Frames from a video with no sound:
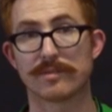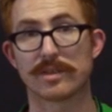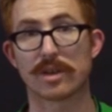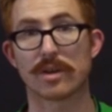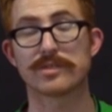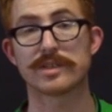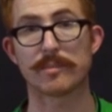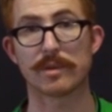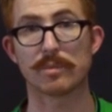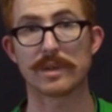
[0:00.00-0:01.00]
of the
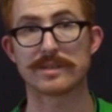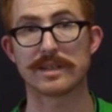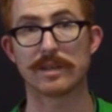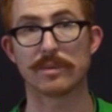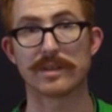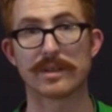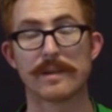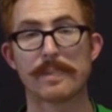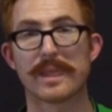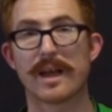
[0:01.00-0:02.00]
concept that we're dealing with.
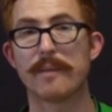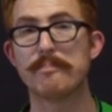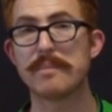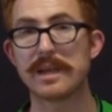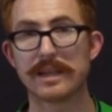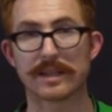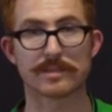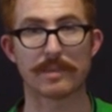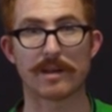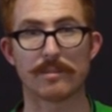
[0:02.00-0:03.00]
A mini
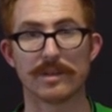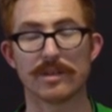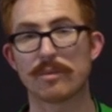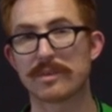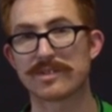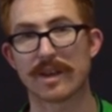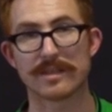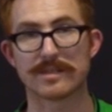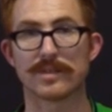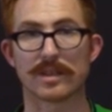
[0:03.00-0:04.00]
experiment, not with
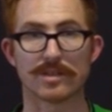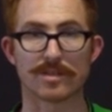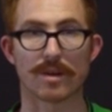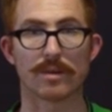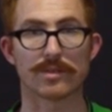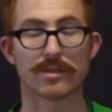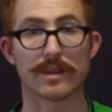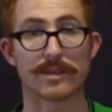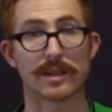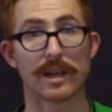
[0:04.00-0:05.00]
scientific controls or
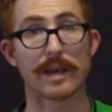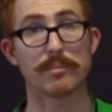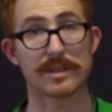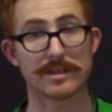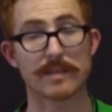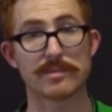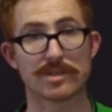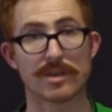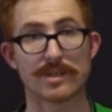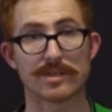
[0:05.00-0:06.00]
anything like that, but a
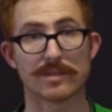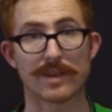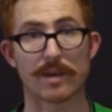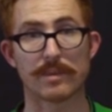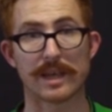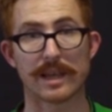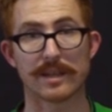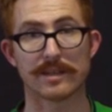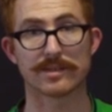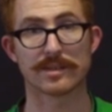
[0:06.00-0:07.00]
demonstration of how we get
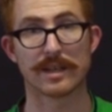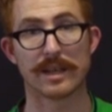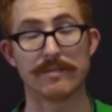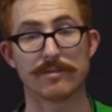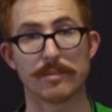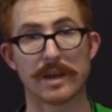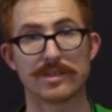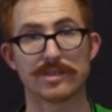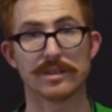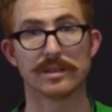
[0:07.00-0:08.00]
this
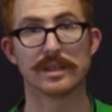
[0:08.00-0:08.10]
information.